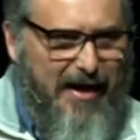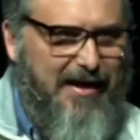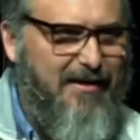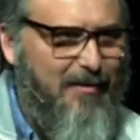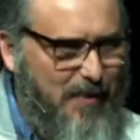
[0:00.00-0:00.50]

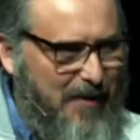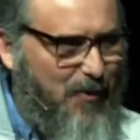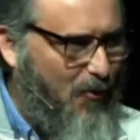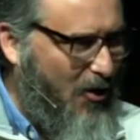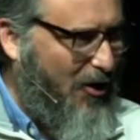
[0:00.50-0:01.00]
how
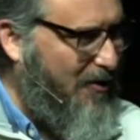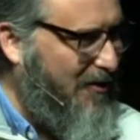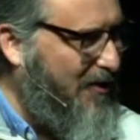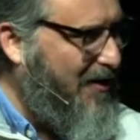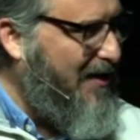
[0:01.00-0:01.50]
wicked the
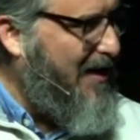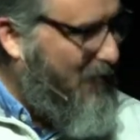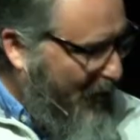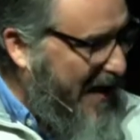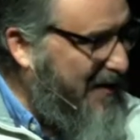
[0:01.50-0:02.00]
people were.
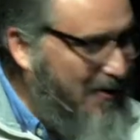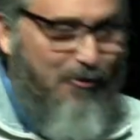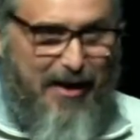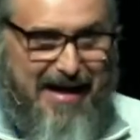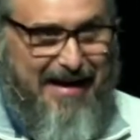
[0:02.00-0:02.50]

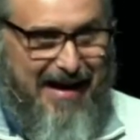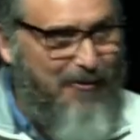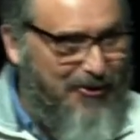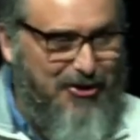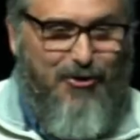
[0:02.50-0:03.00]
Read, the,
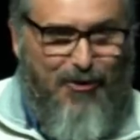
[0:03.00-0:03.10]
read it.